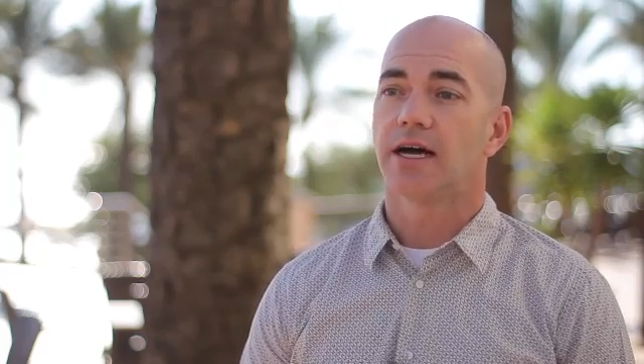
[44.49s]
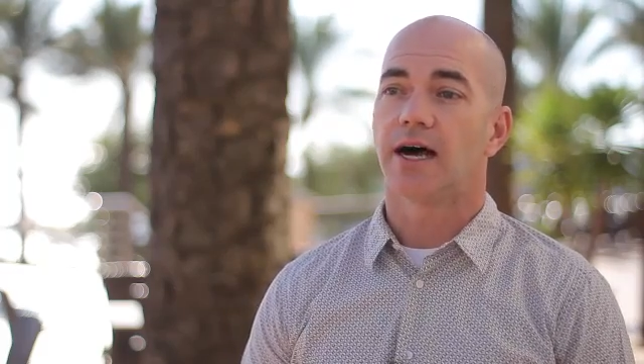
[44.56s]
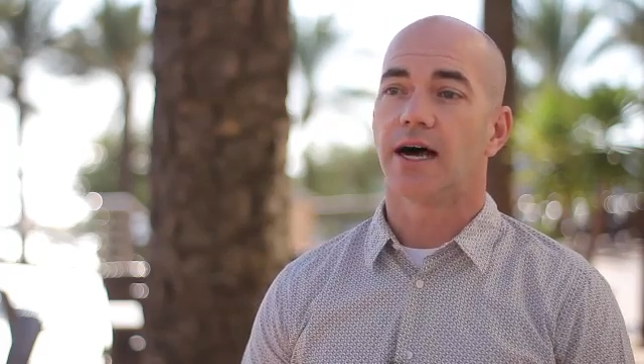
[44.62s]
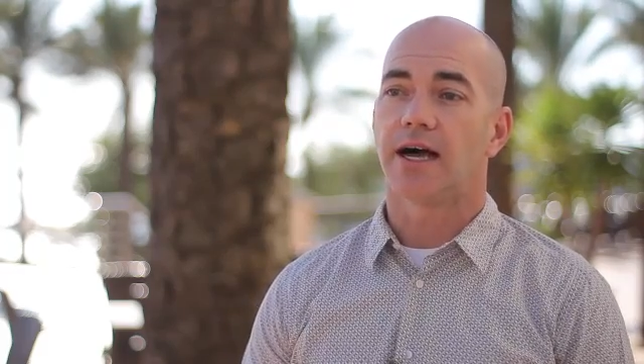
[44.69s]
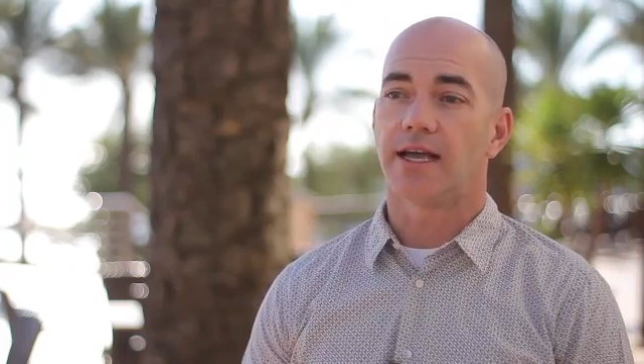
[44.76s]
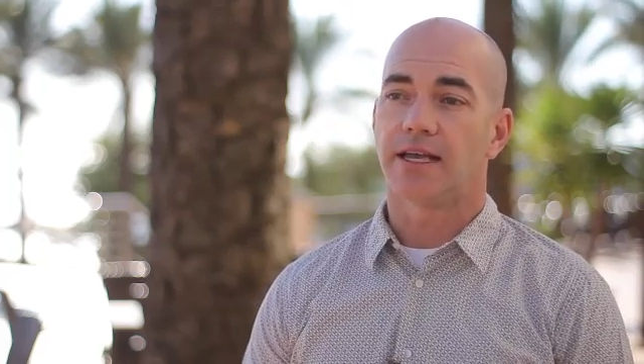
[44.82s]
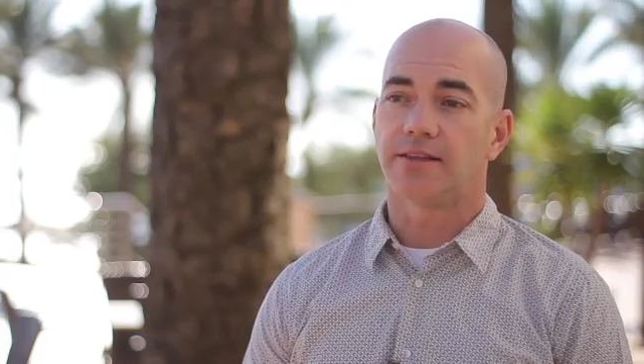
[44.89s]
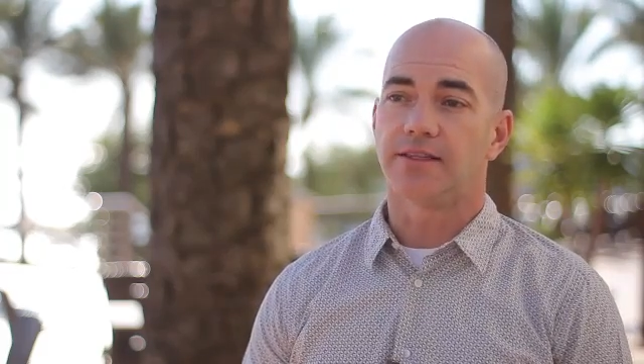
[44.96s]

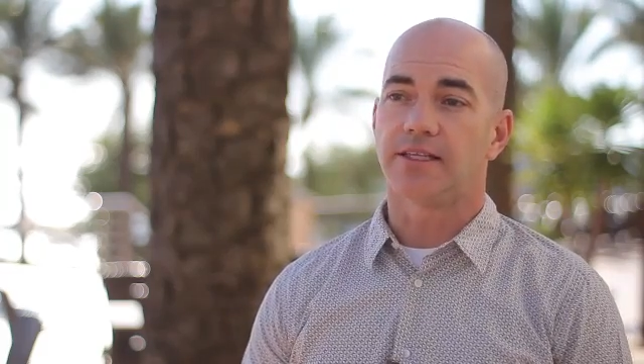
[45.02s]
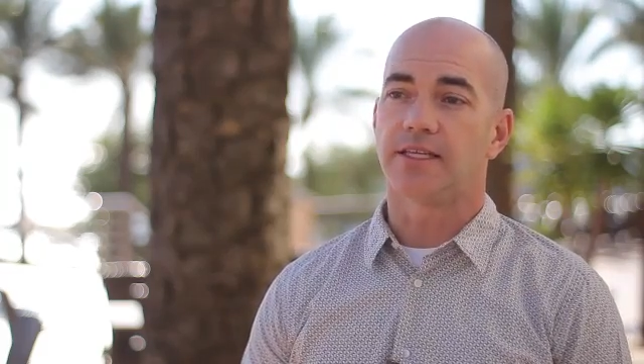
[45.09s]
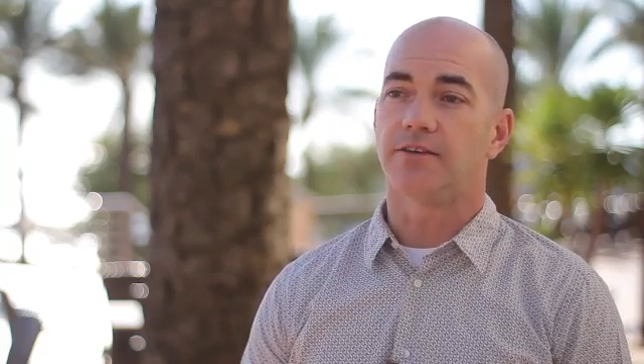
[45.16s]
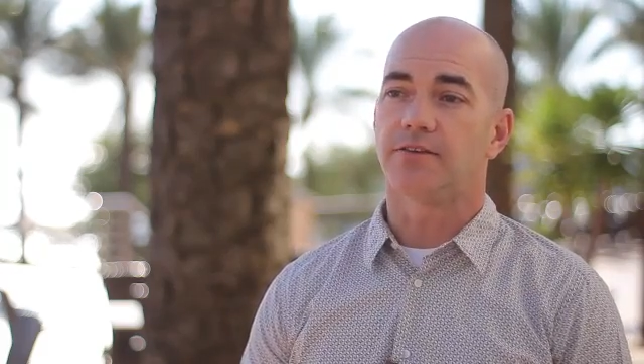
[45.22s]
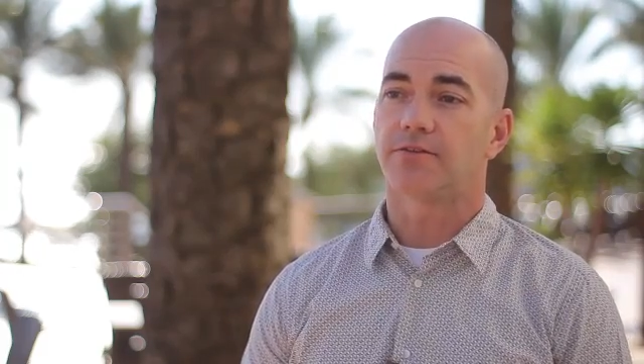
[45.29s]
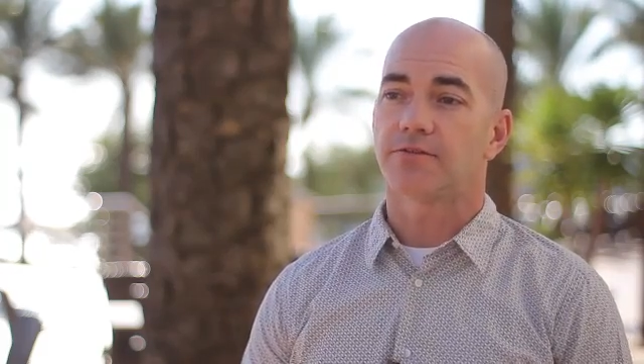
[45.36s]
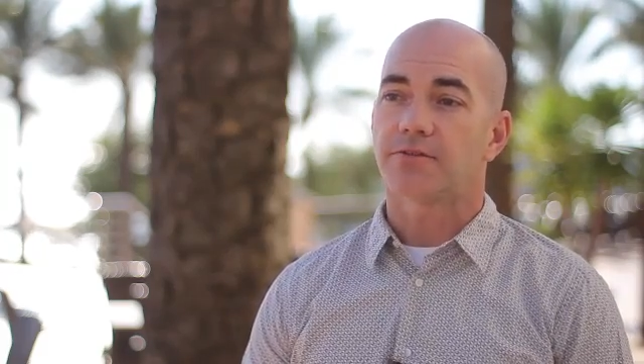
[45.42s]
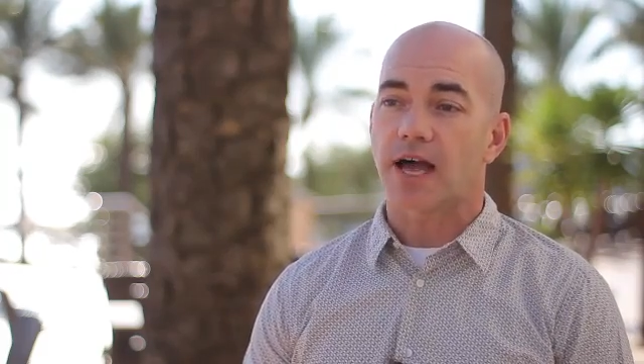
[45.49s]
uh, and
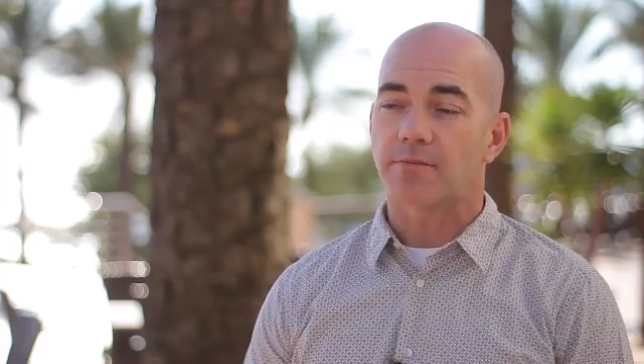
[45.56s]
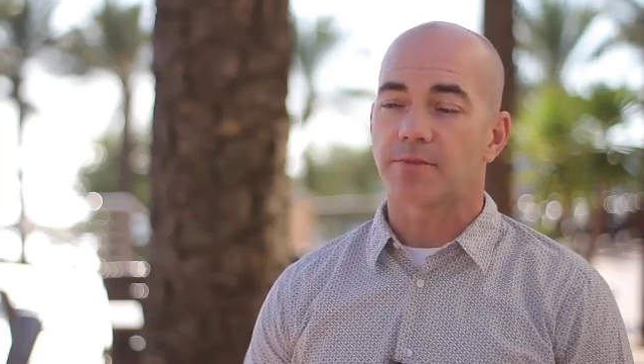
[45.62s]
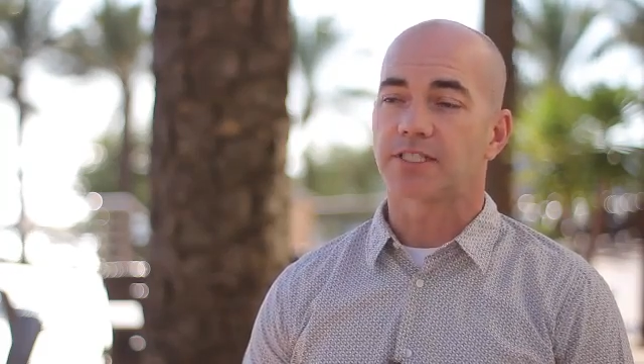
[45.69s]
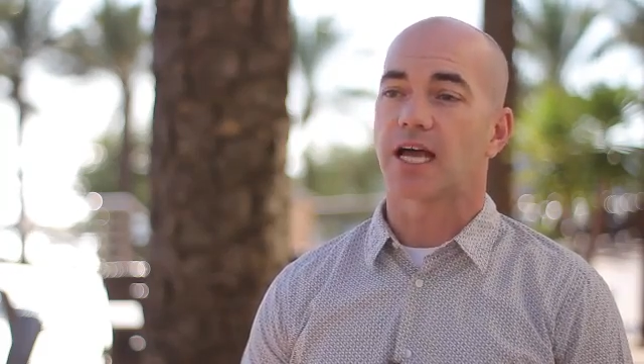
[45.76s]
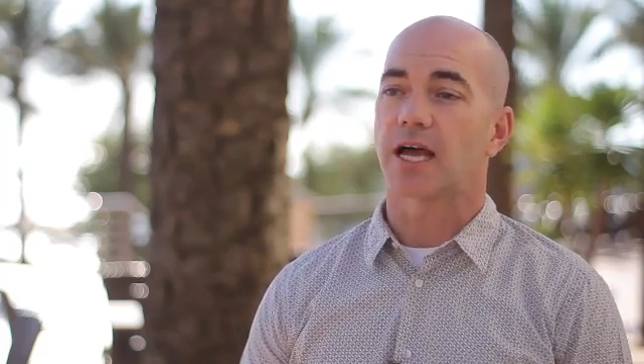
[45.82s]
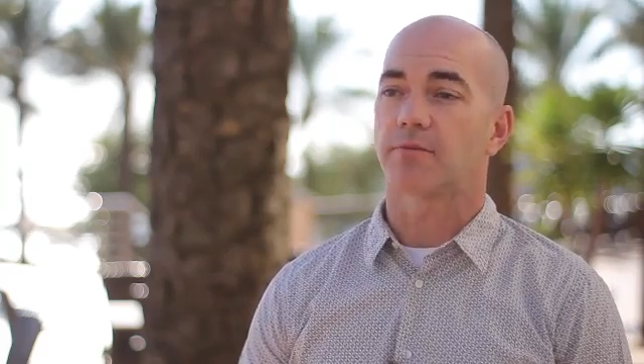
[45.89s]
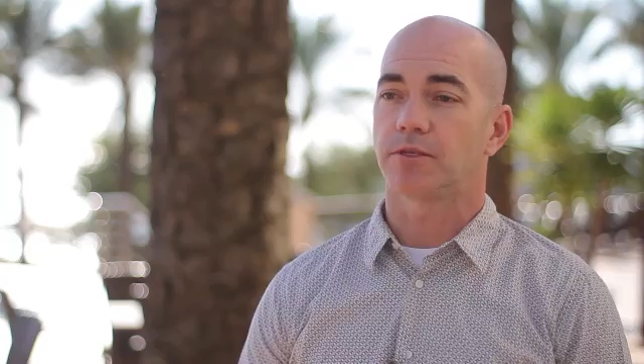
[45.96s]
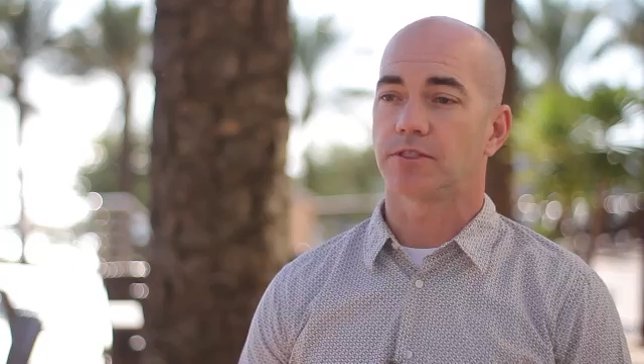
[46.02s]
the fat
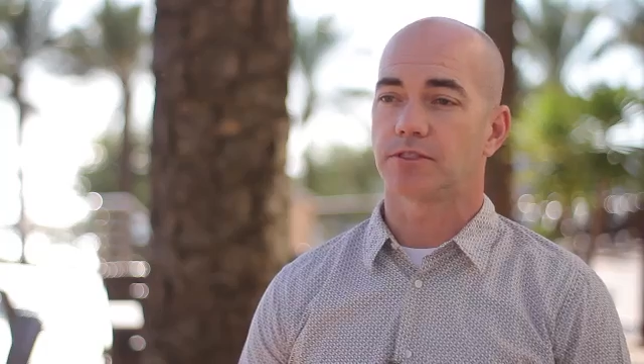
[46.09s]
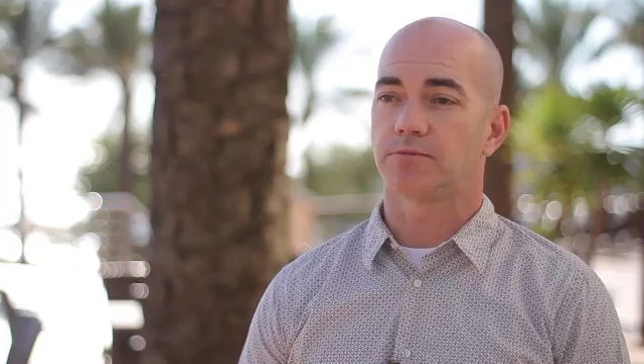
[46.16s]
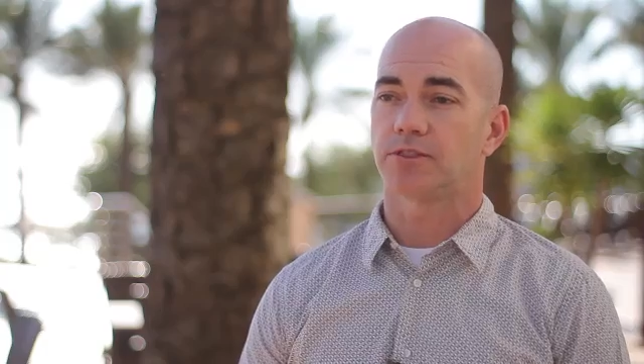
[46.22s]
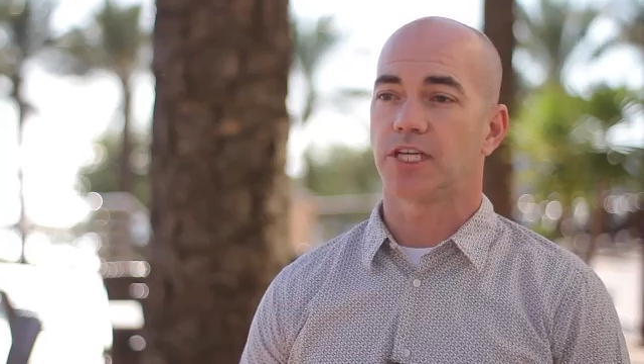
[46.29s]
metabolism